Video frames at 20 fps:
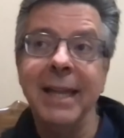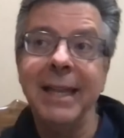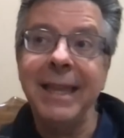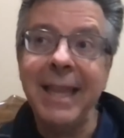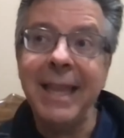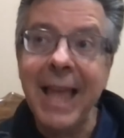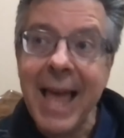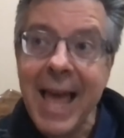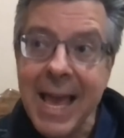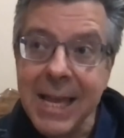
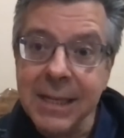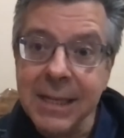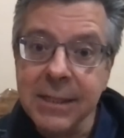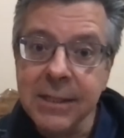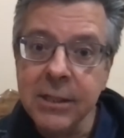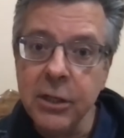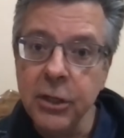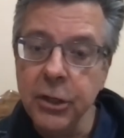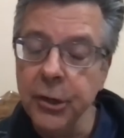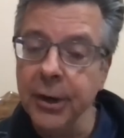
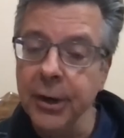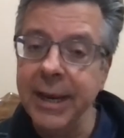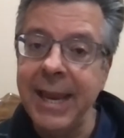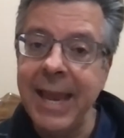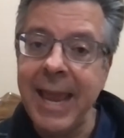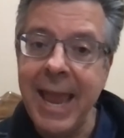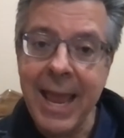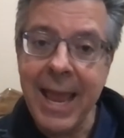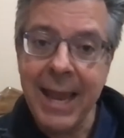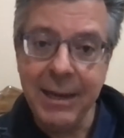unless your
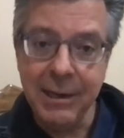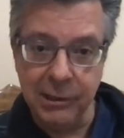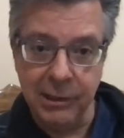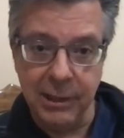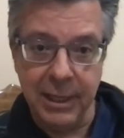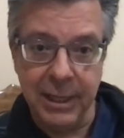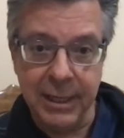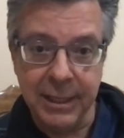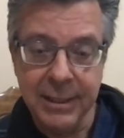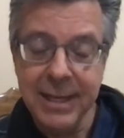
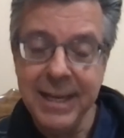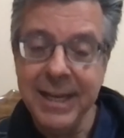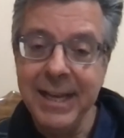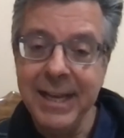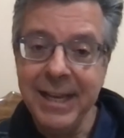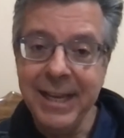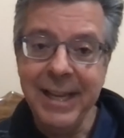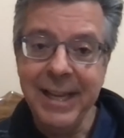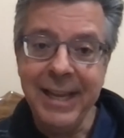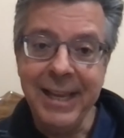cannula
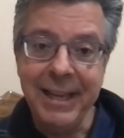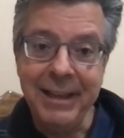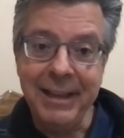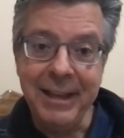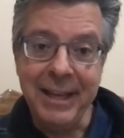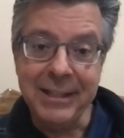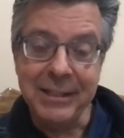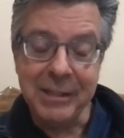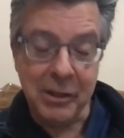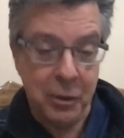
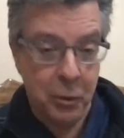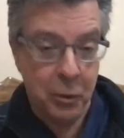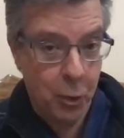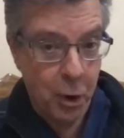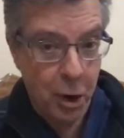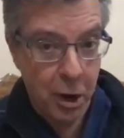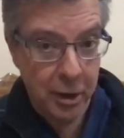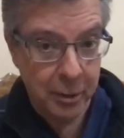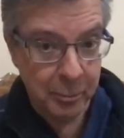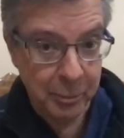is in the
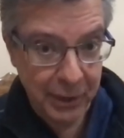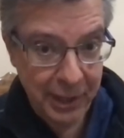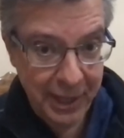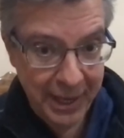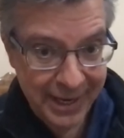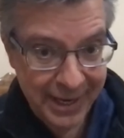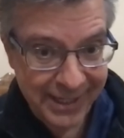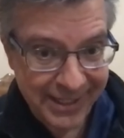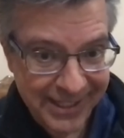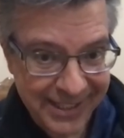wrong
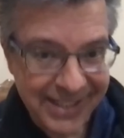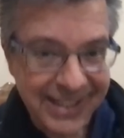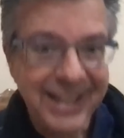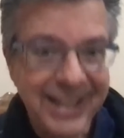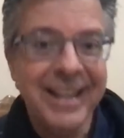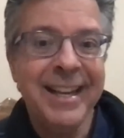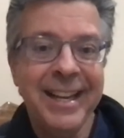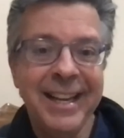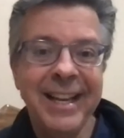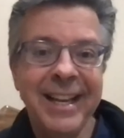place.
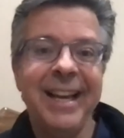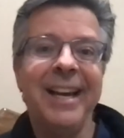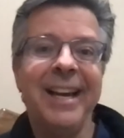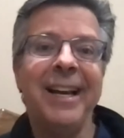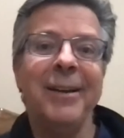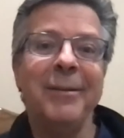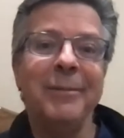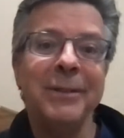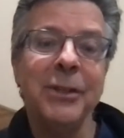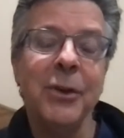
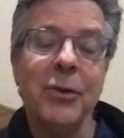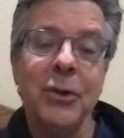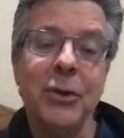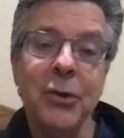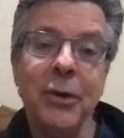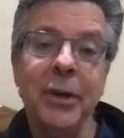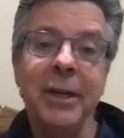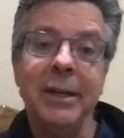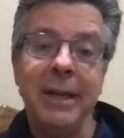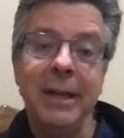Um, so
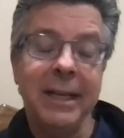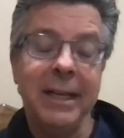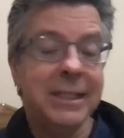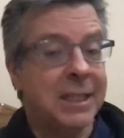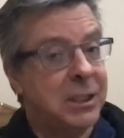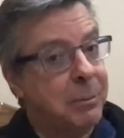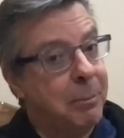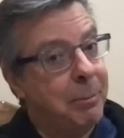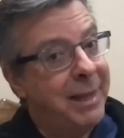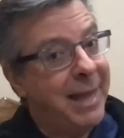you could, because
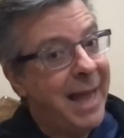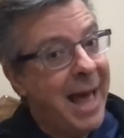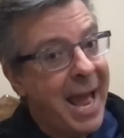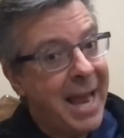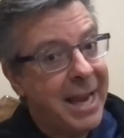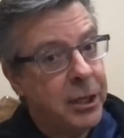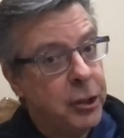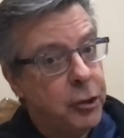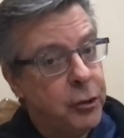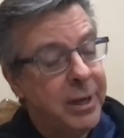it's
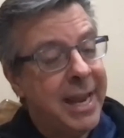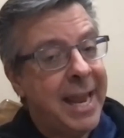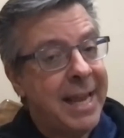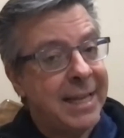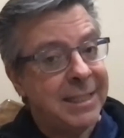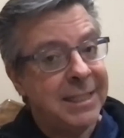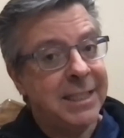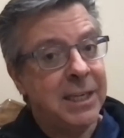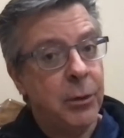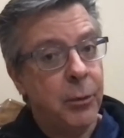blind, you
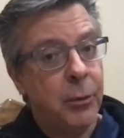can't see